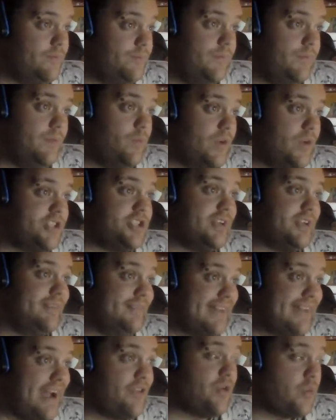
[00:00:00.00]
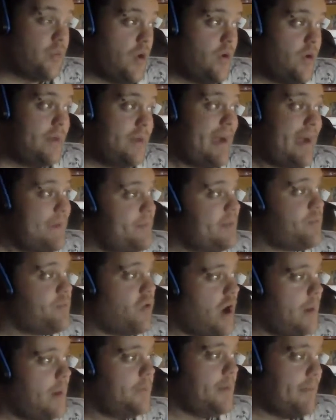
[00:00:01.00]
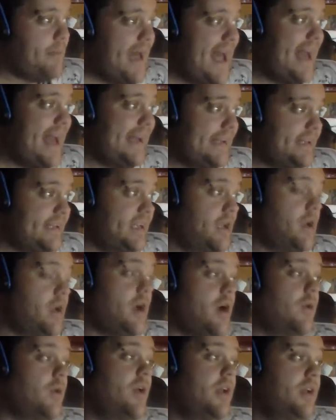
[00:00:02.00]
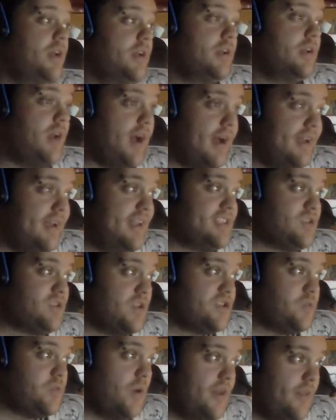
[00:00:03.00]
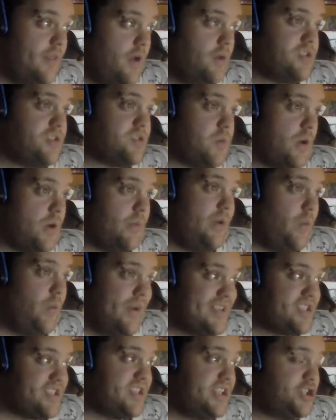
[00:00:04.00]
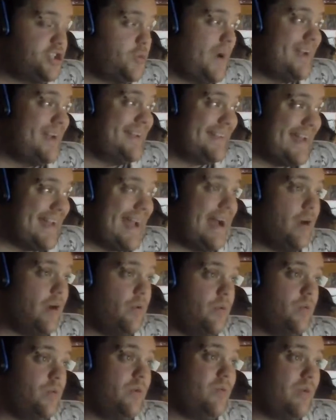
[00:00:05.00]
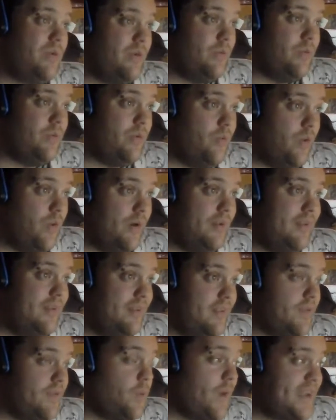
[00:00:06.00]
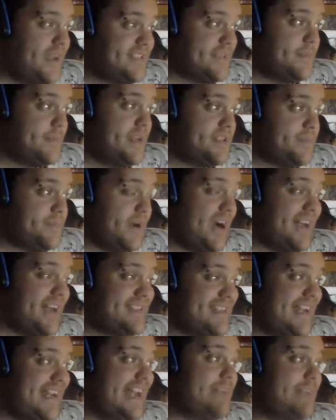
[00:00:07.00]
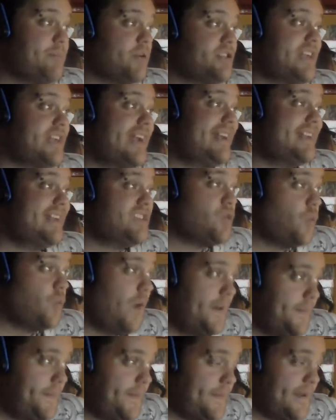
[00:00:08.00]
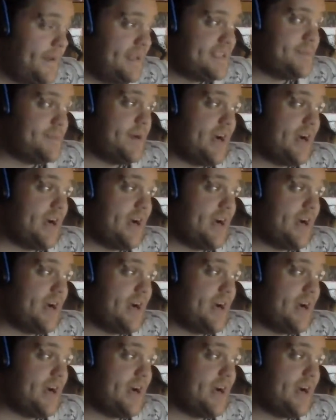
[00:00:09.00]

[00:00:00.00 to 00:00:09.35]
which down the road it might be problematic. It's one of those where we want to situate it now, and we want in the ways that main spirit guides negate pertaining to what main spirit